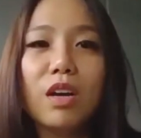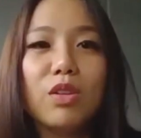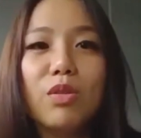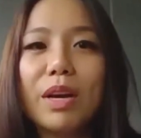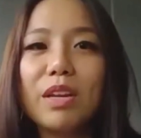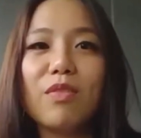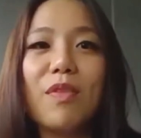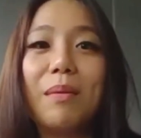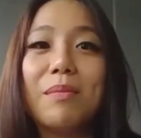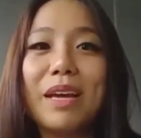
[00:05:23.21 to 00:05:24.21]
you and your
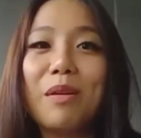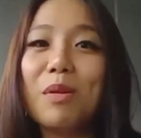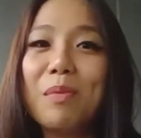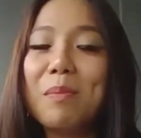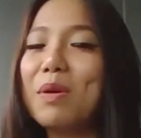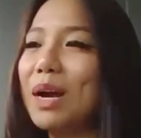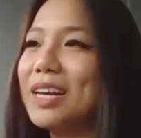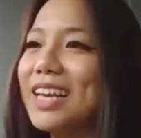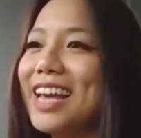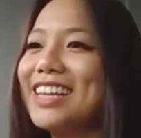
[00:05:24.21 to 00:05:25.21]
family. Remember,
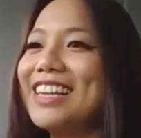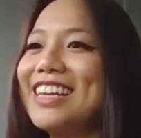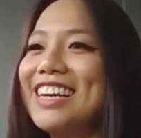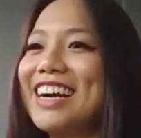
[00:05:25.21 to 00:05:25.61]
again,